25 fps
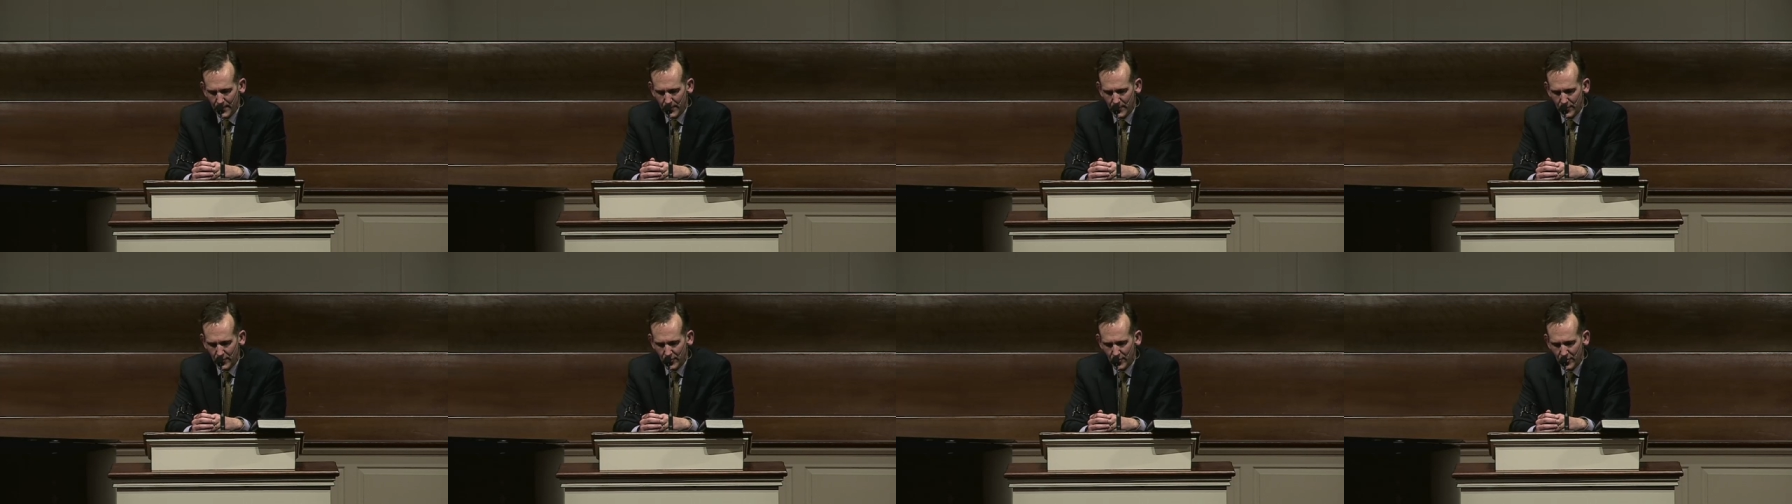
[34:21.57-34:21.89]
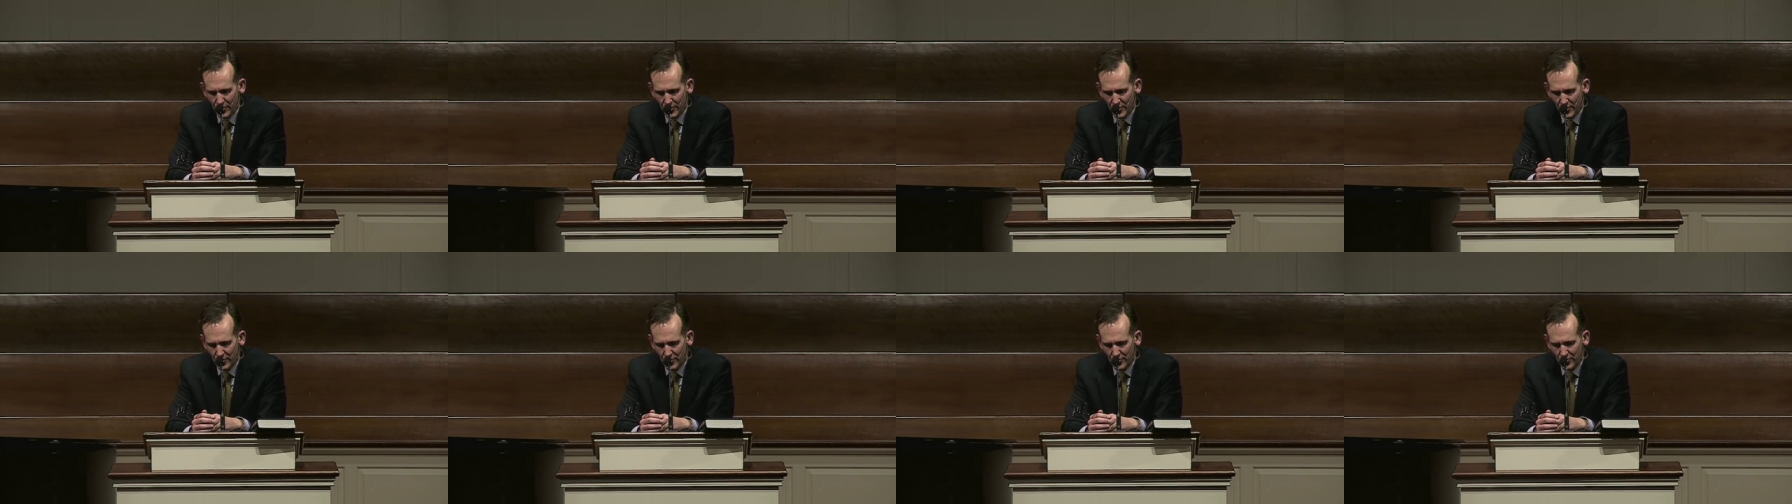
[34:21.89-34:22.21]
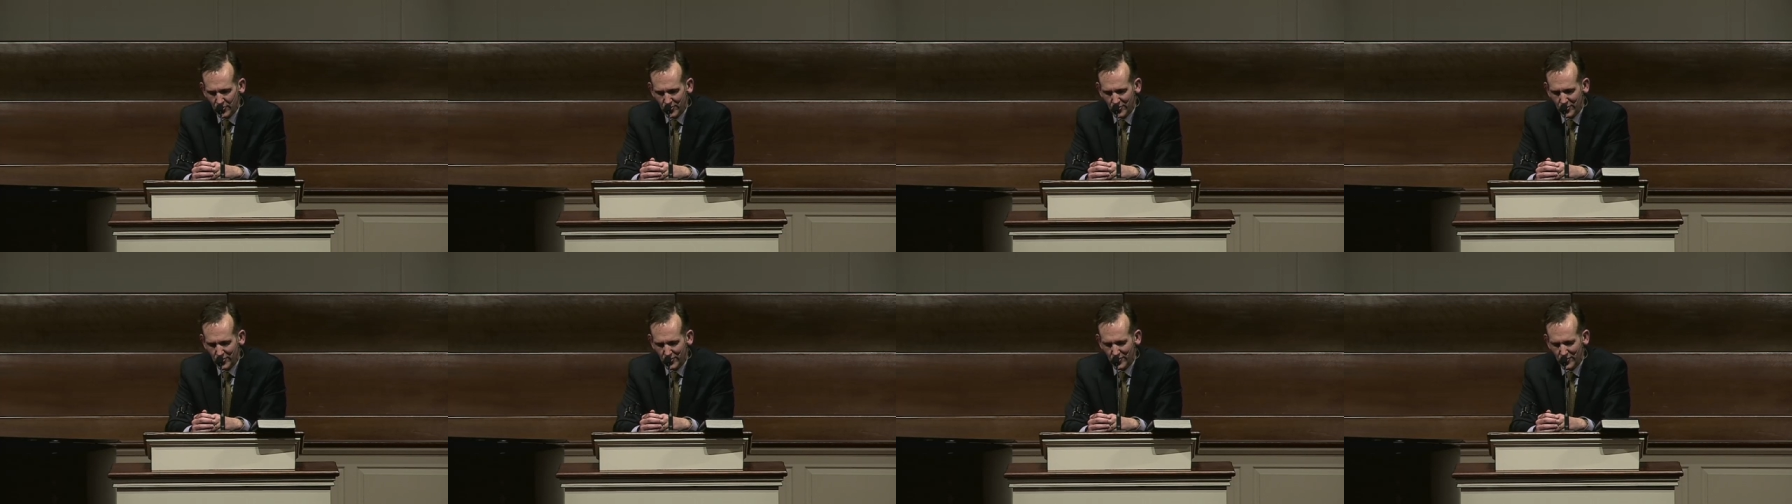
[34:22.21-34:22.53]

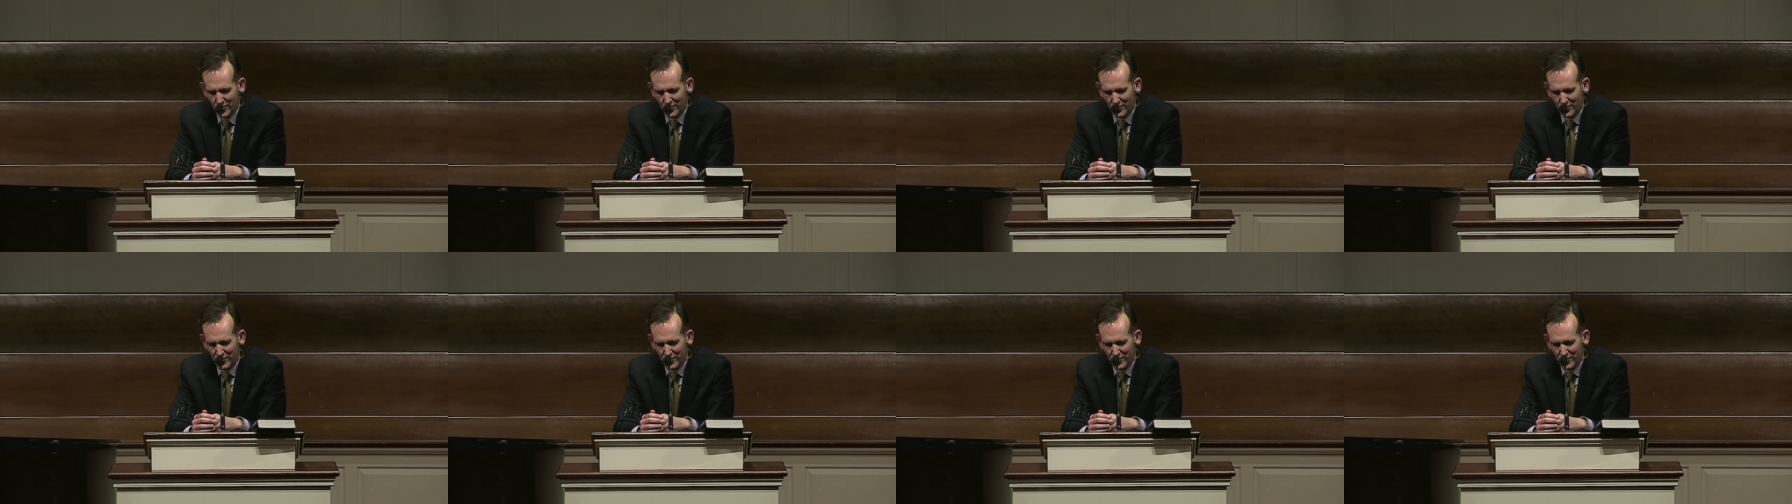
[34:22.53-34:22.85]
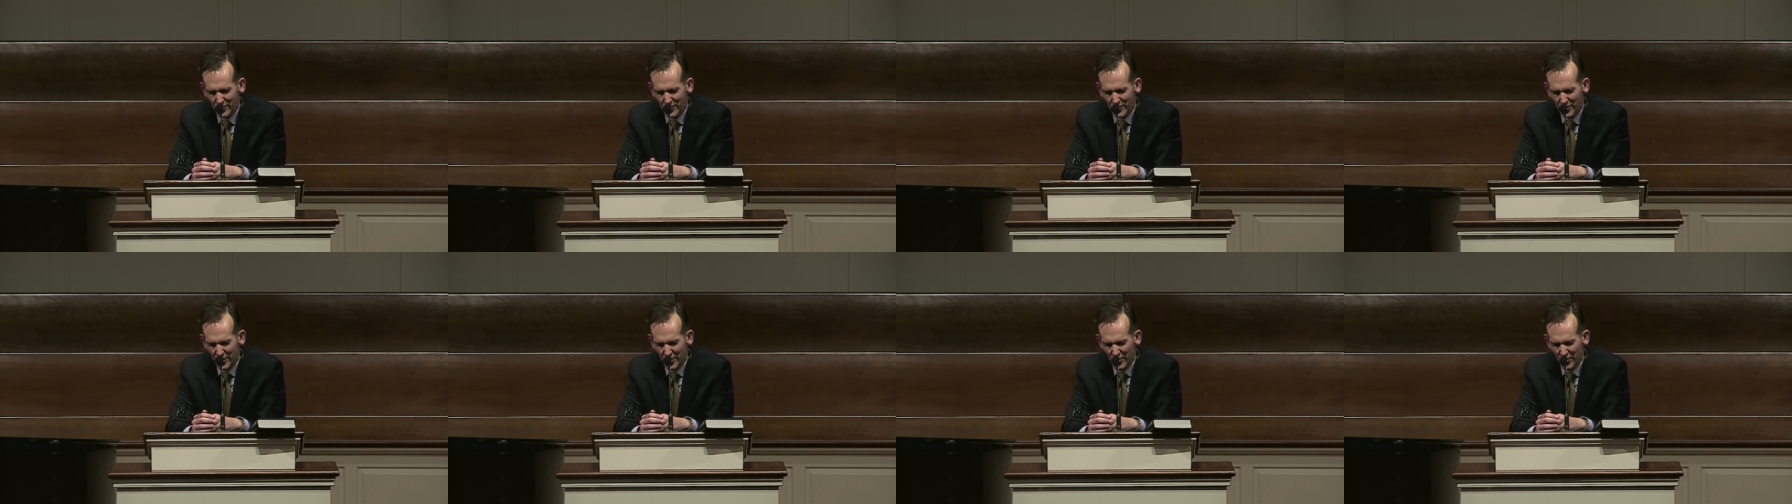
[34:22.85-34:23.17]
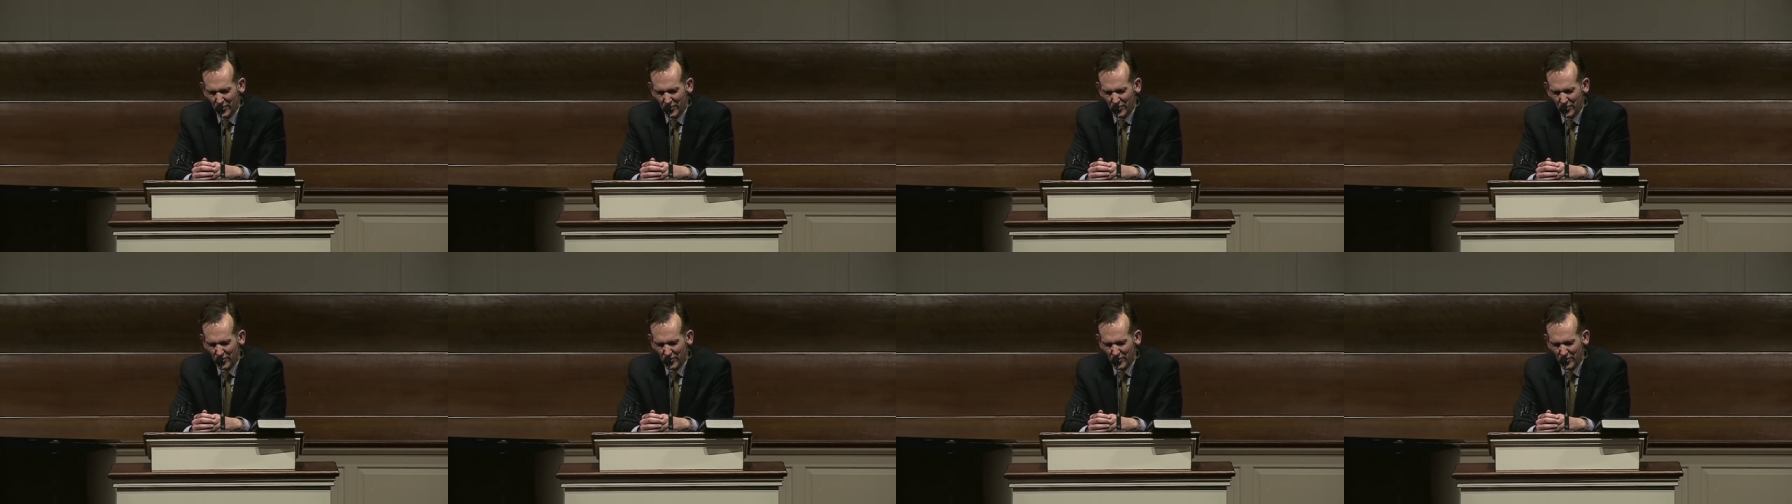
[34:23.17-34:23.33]
resist this